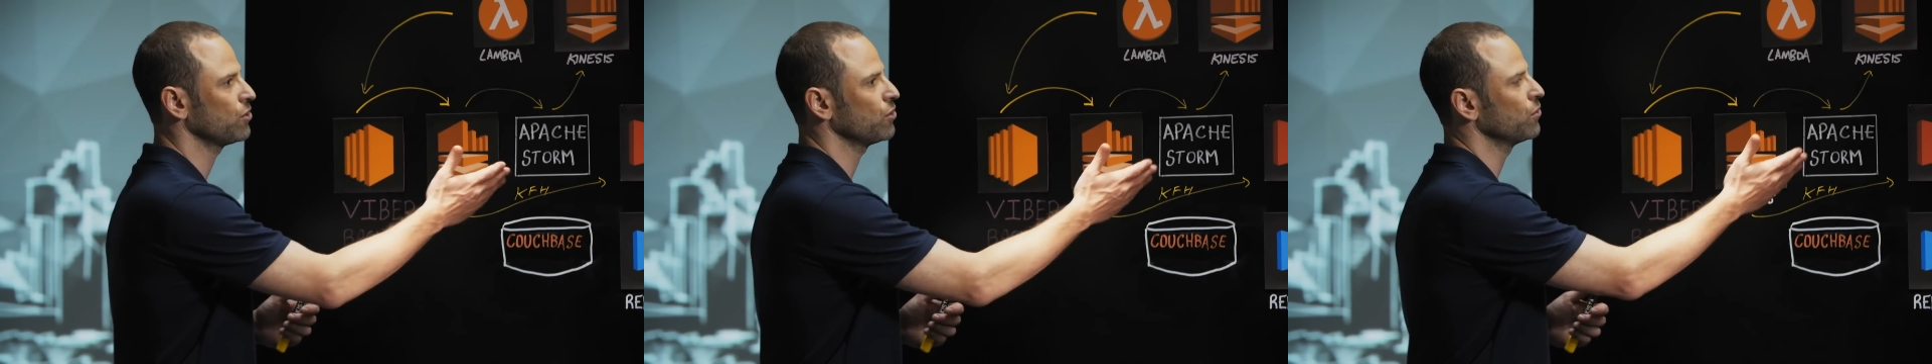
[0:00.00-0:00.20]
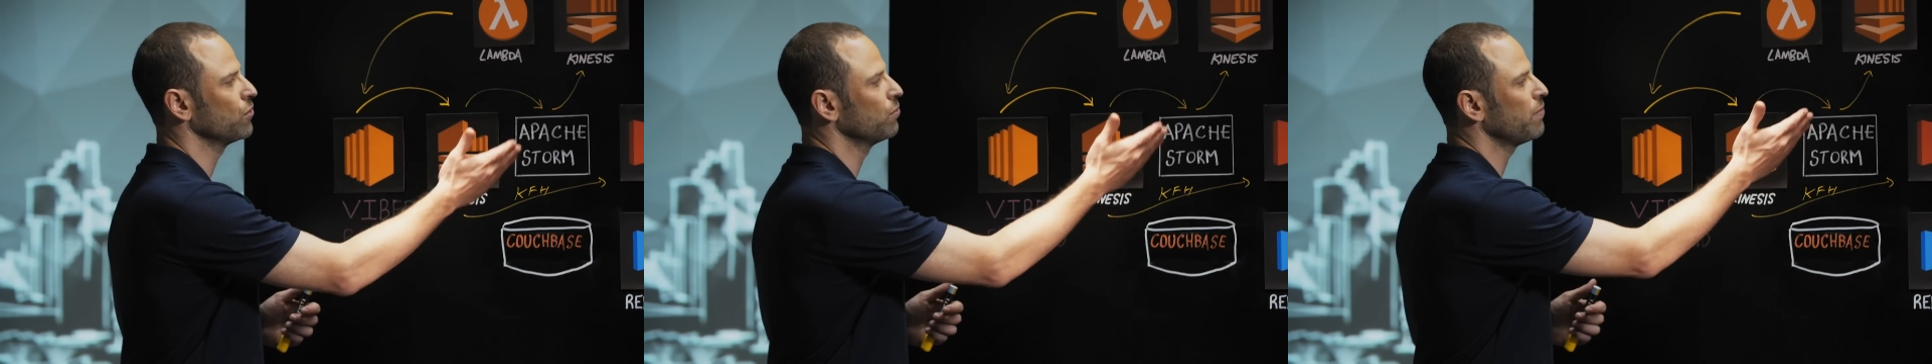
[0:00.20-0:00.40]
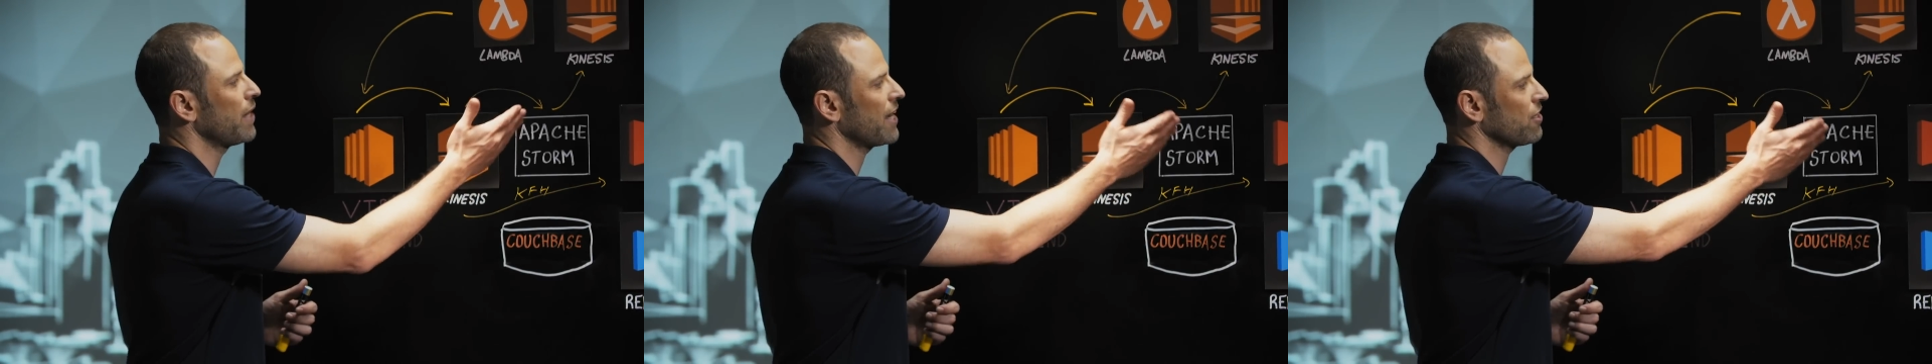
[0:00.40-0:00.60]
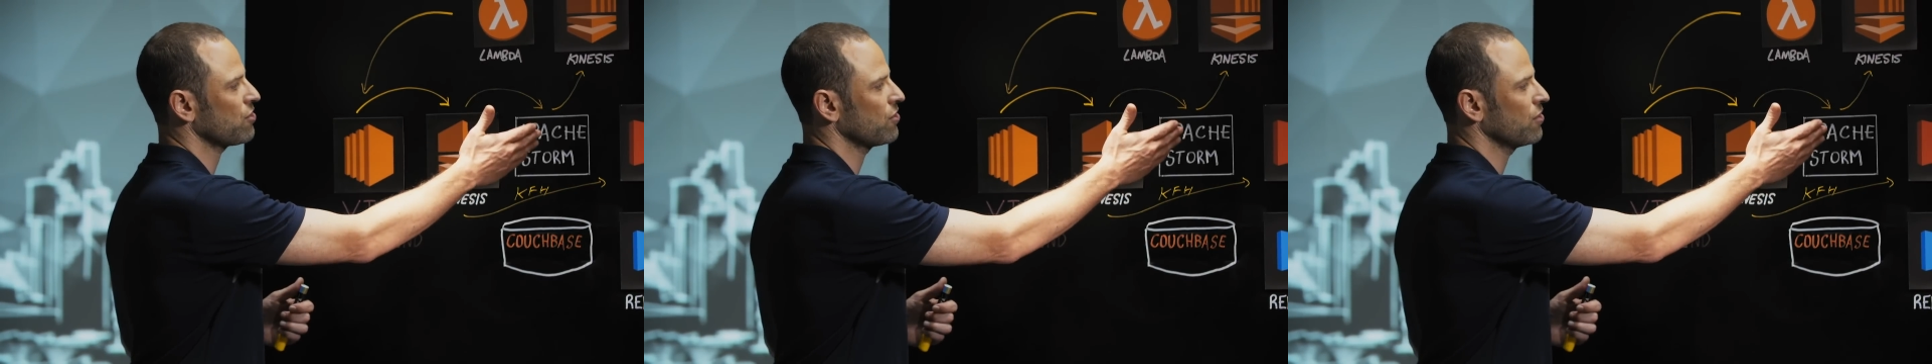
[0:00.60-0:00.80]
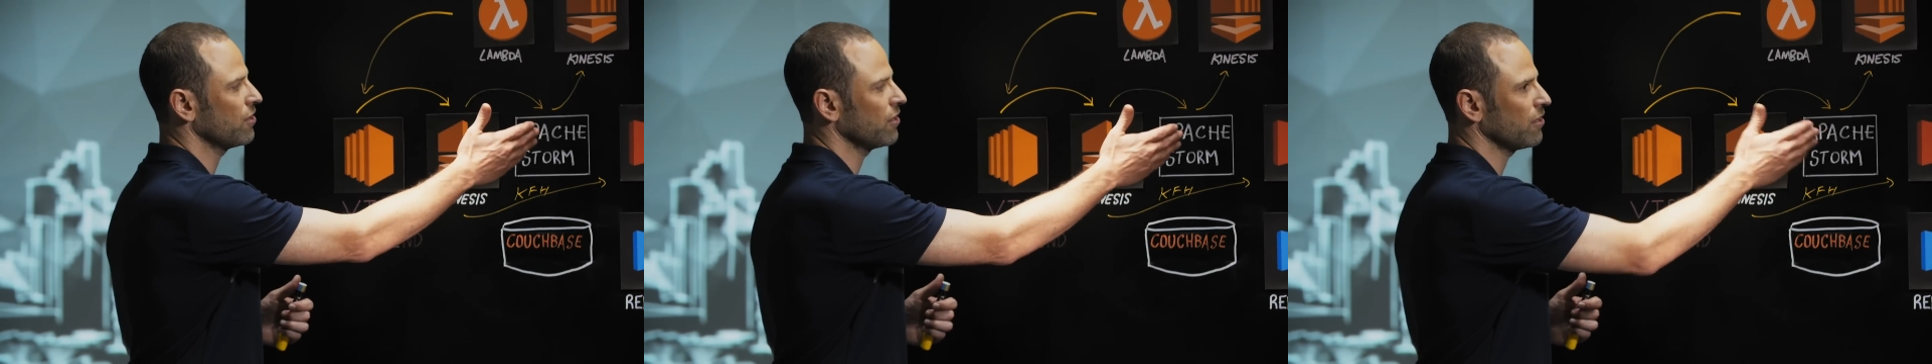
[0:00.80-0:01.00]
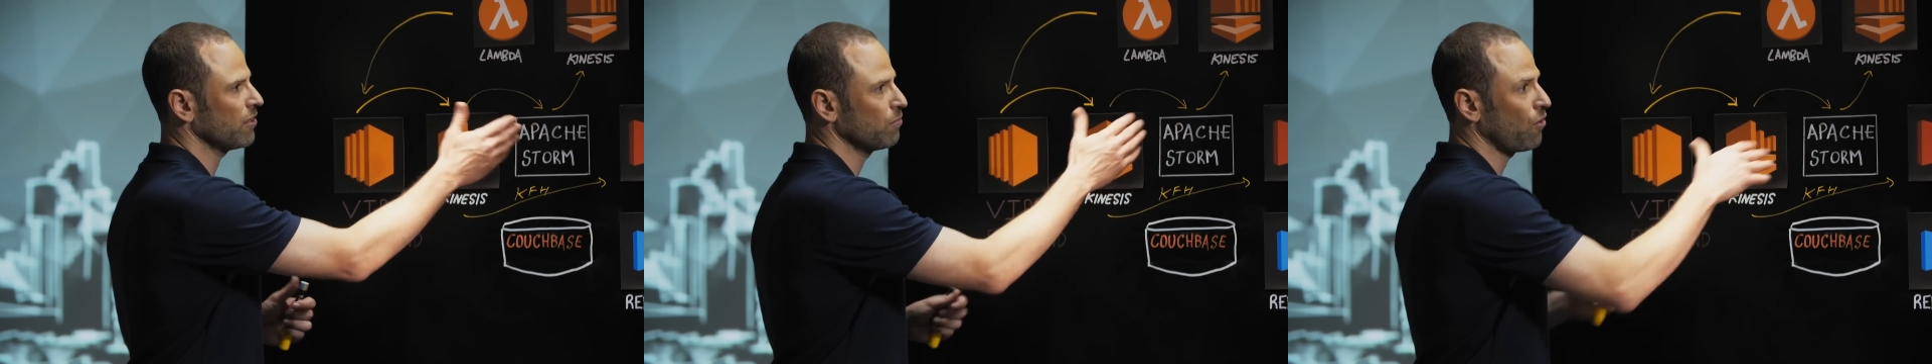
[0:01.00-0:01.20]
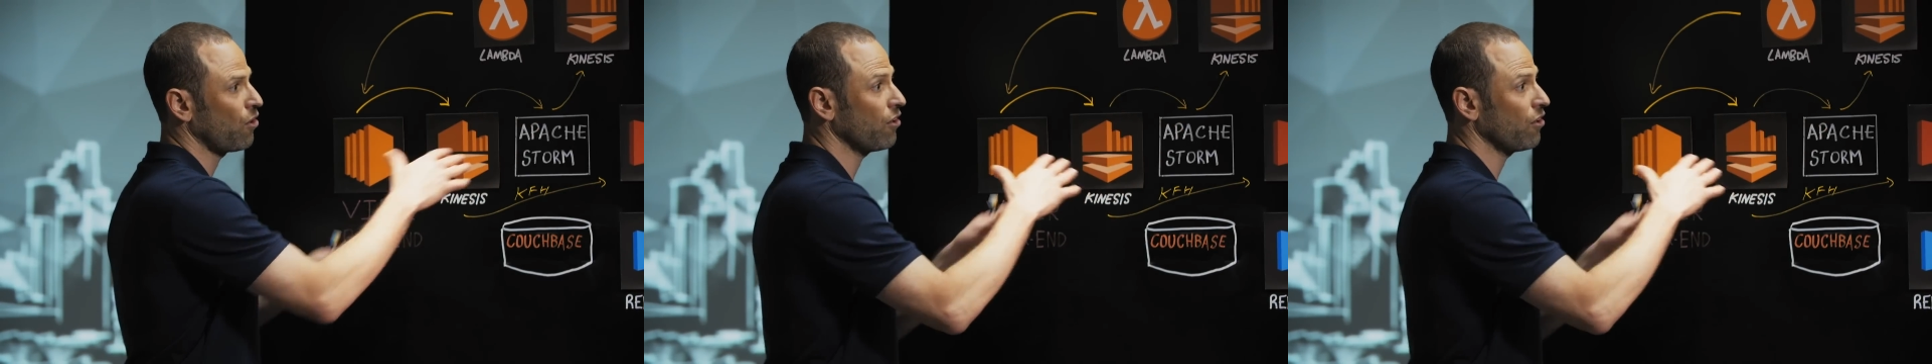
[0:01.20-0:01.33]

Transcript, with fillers: to batch the,